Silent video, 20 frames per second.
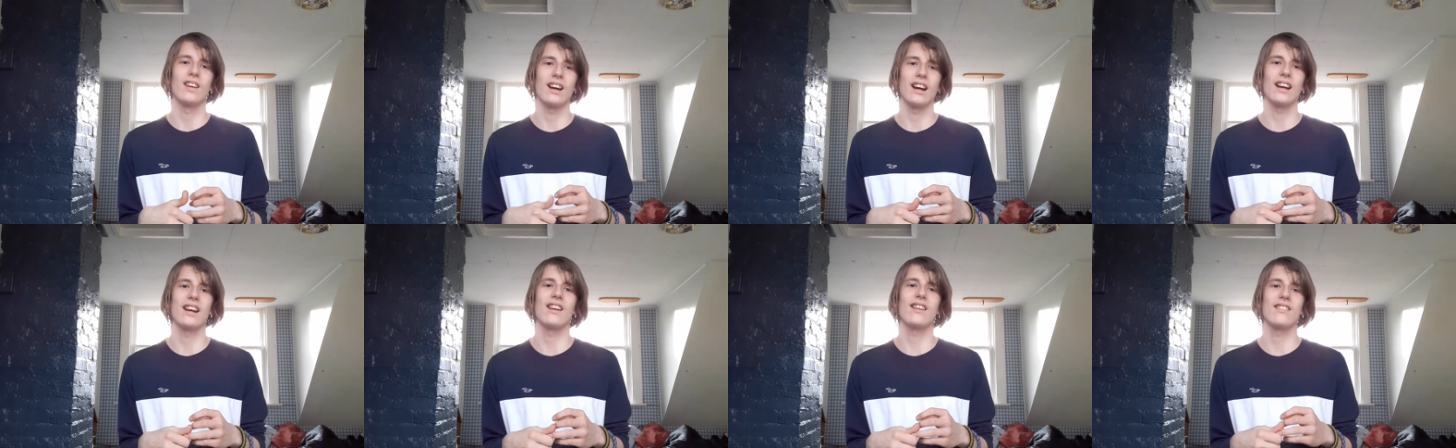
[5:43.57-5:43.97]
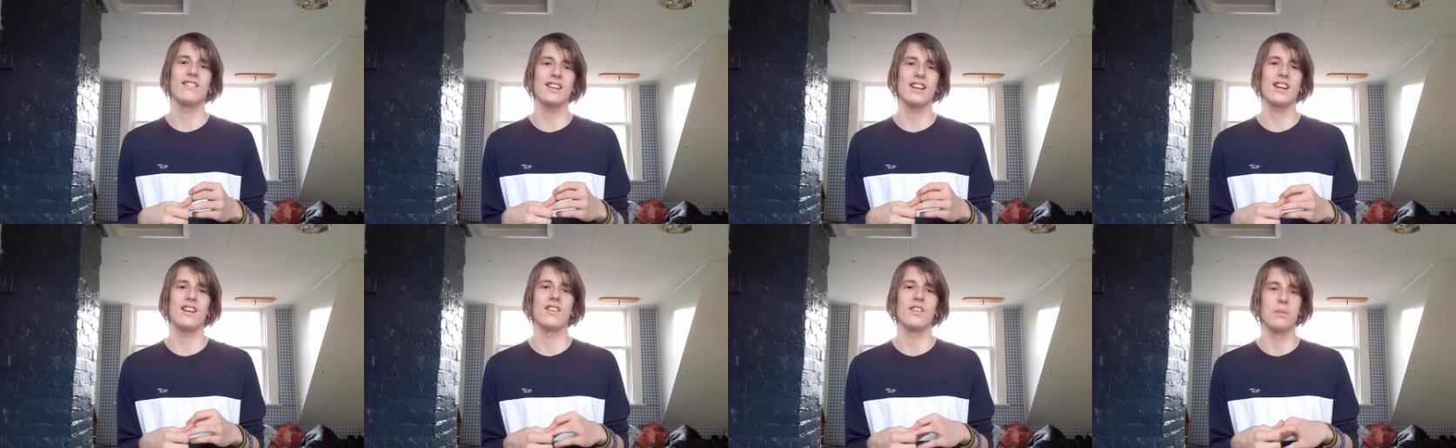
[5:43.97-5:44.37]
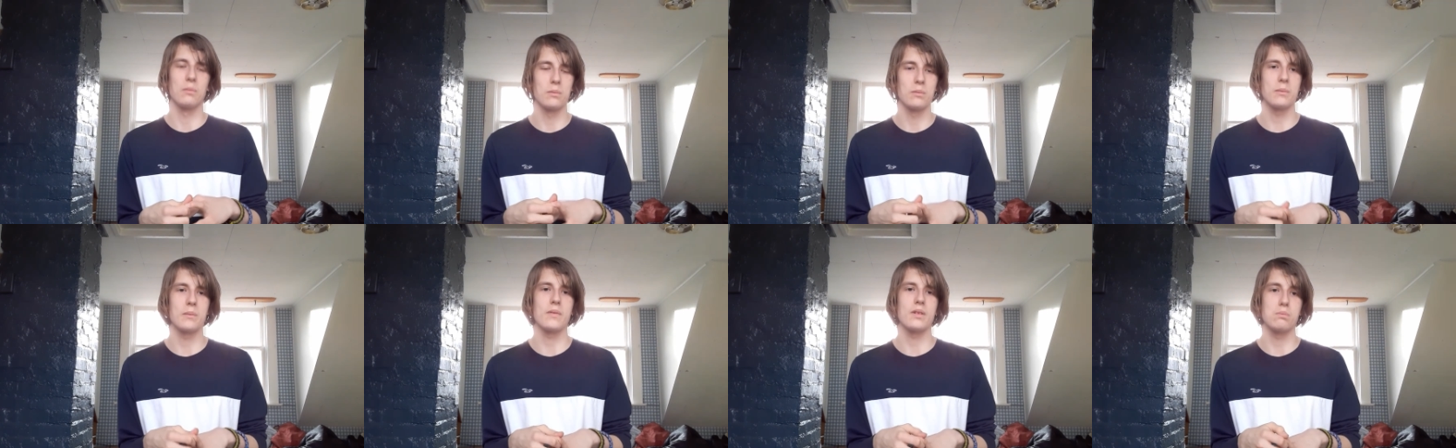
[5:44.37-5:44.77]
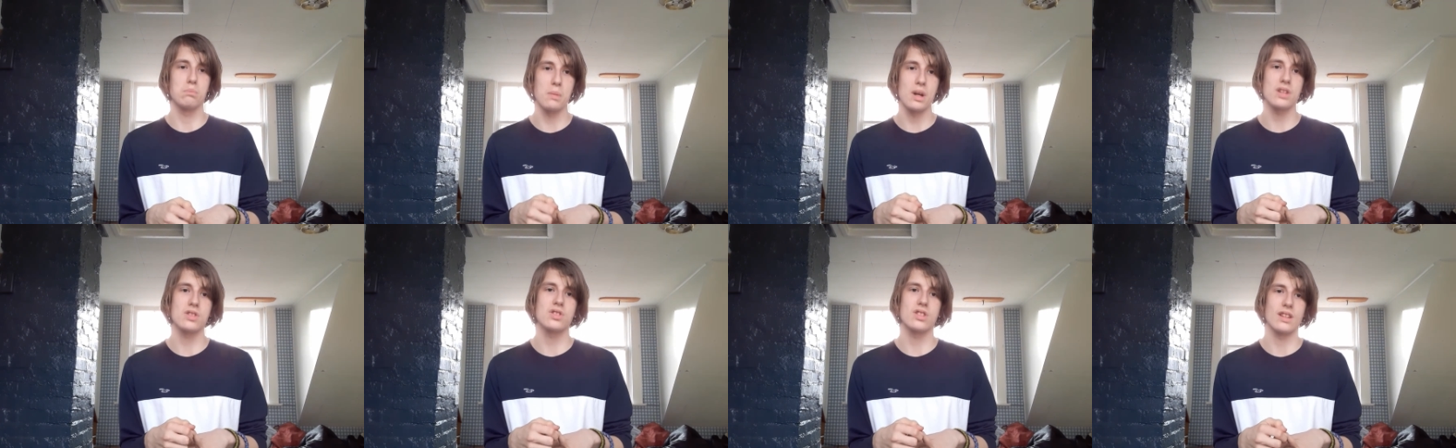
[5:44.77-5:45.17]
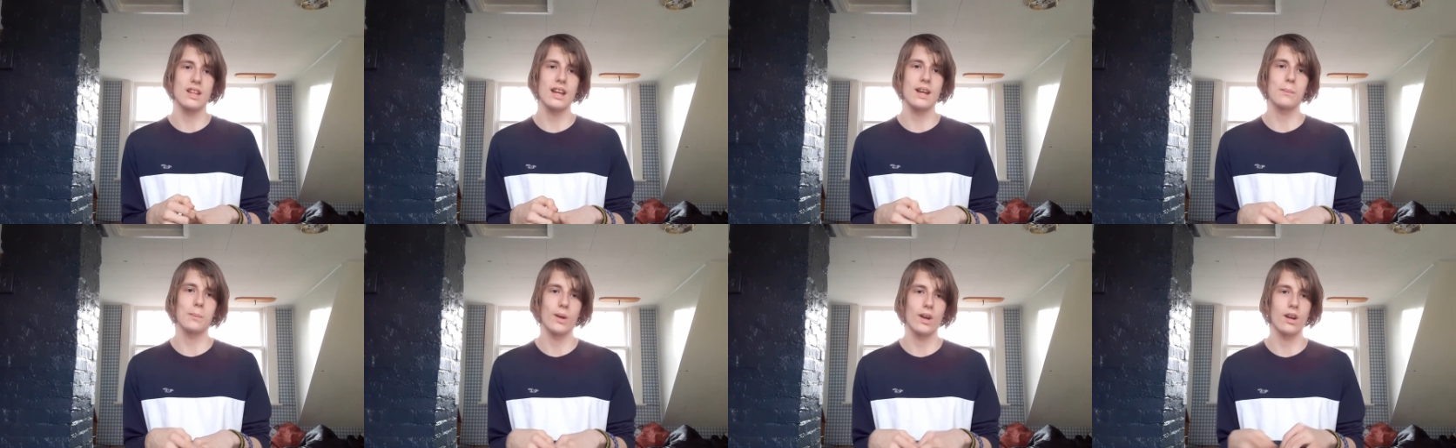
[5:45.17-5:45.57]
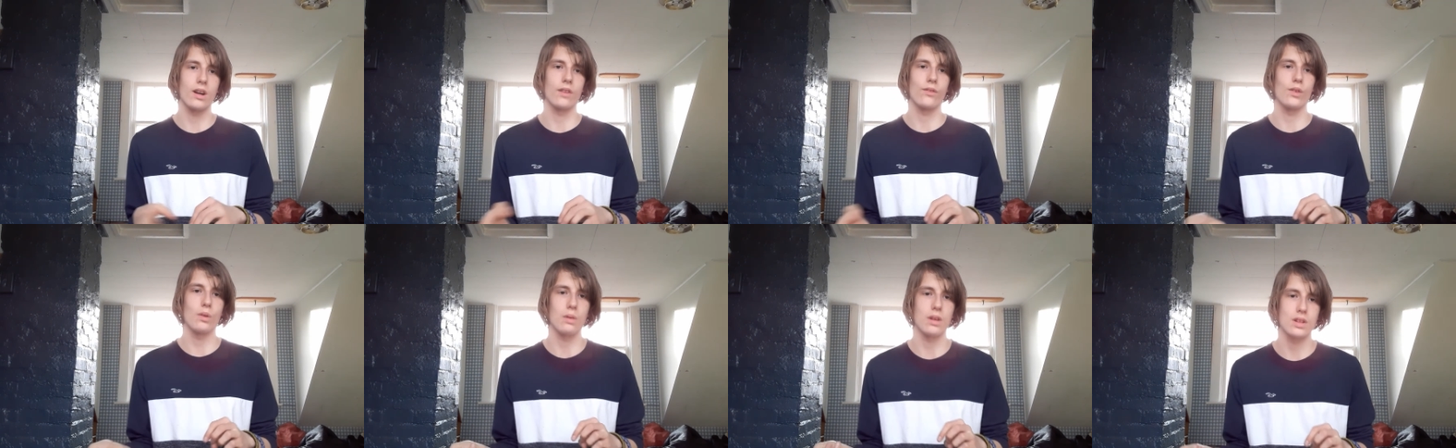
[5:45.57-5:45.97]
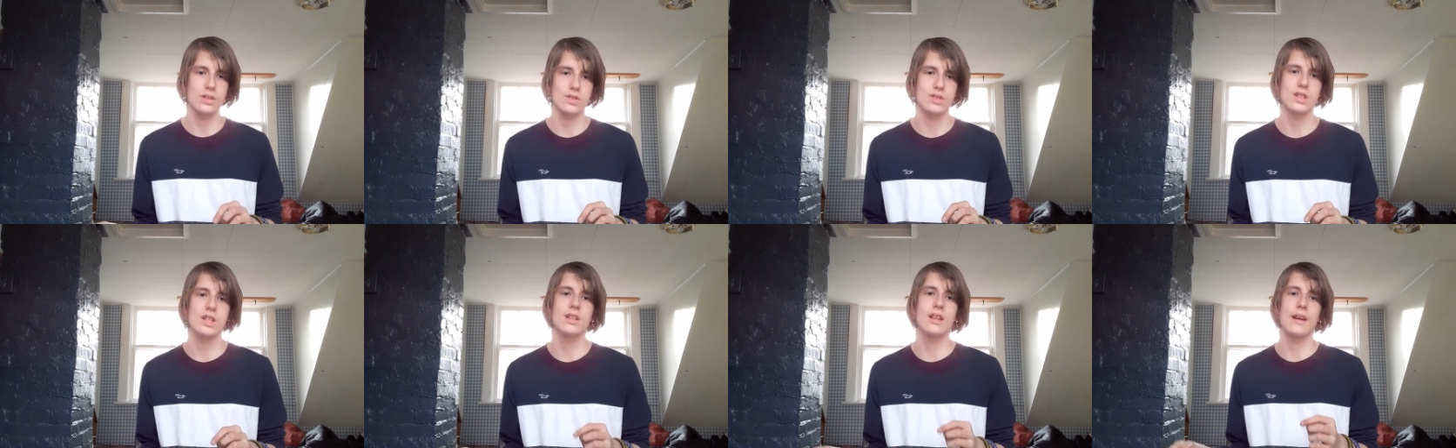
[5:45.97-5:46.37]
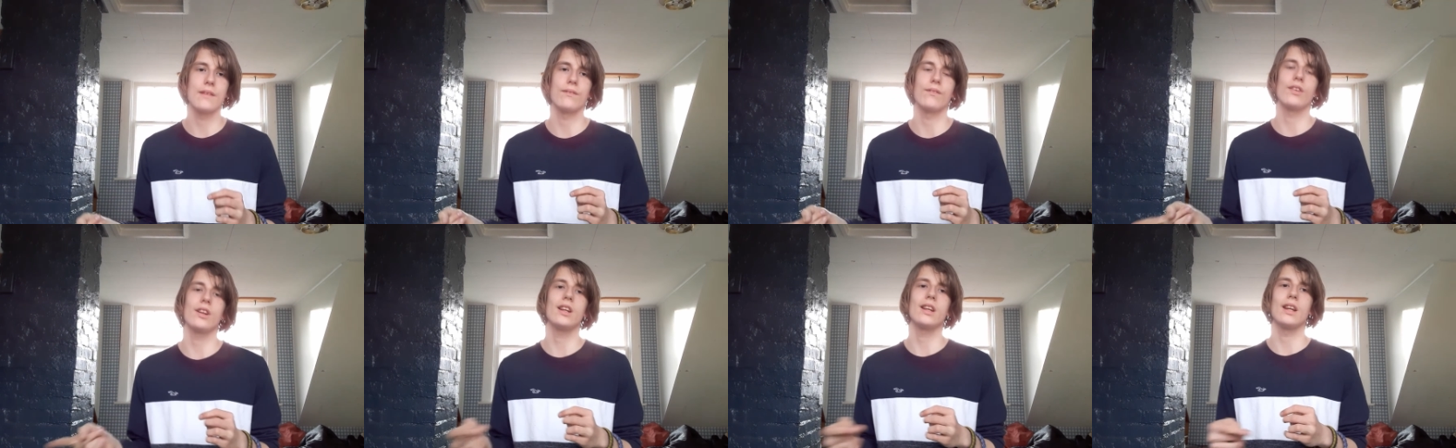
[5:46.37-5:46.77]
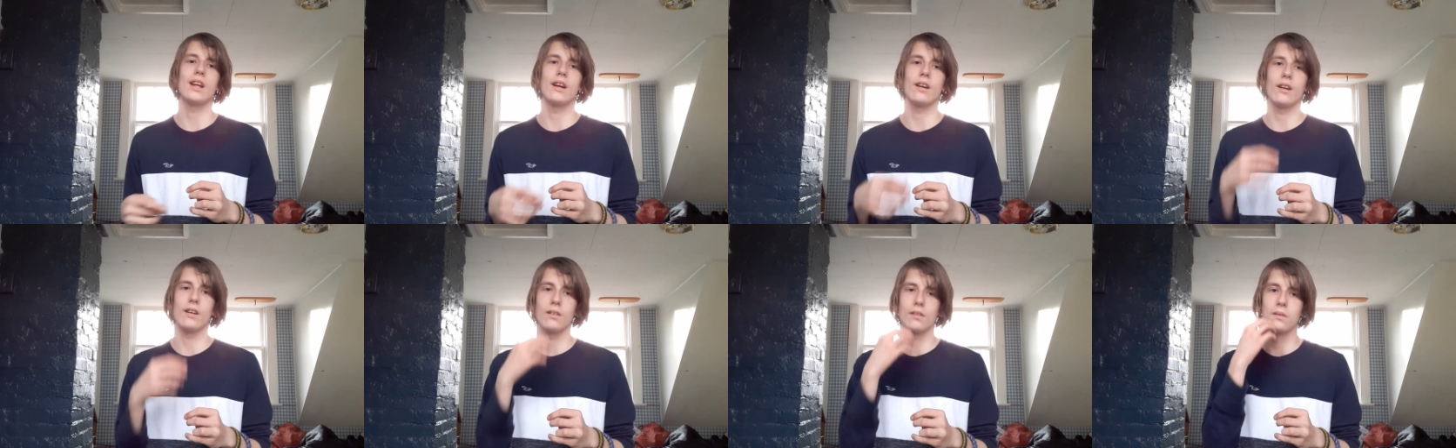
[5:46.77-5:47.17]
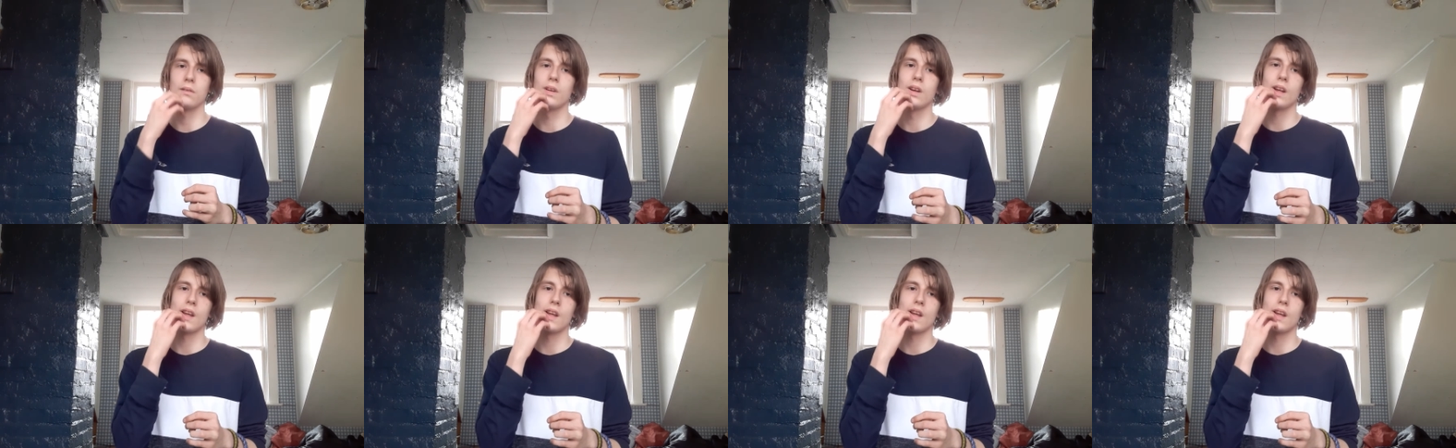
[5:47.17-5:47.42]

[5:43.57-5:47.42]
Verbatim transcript: I already mentioned that part if you want to see that video